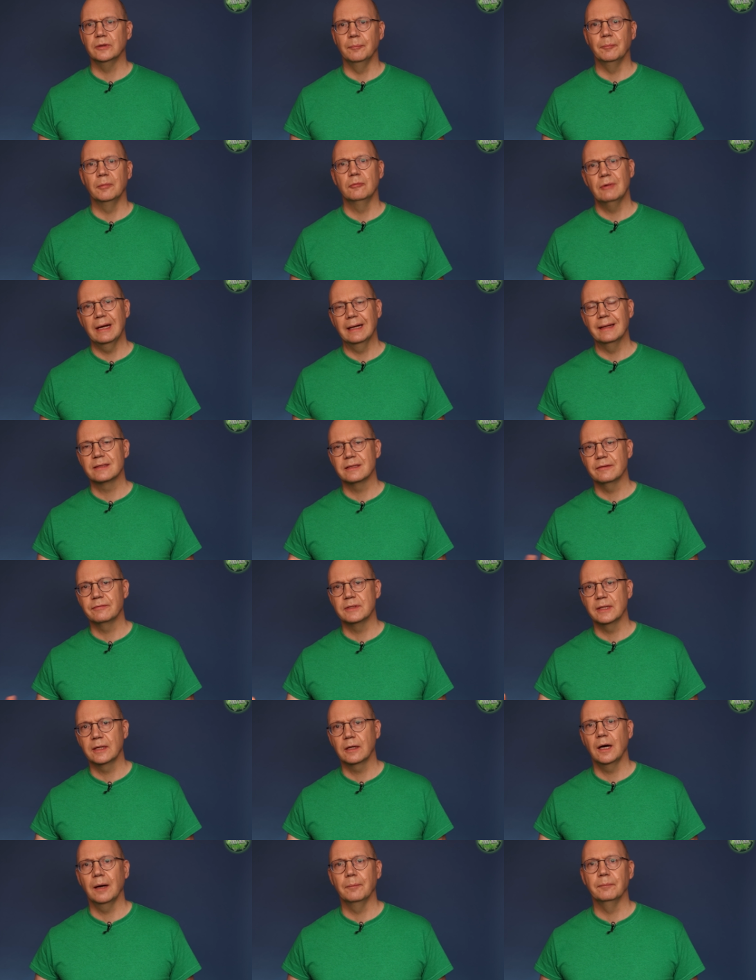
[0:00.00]
number relative
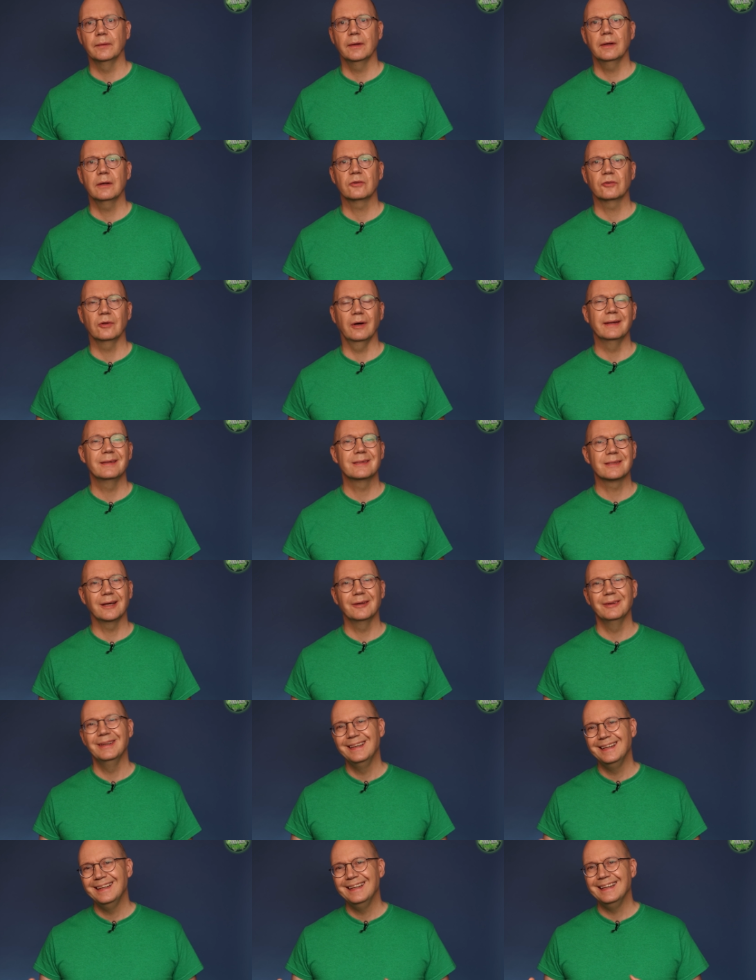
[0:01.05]
to carbon dioxide, so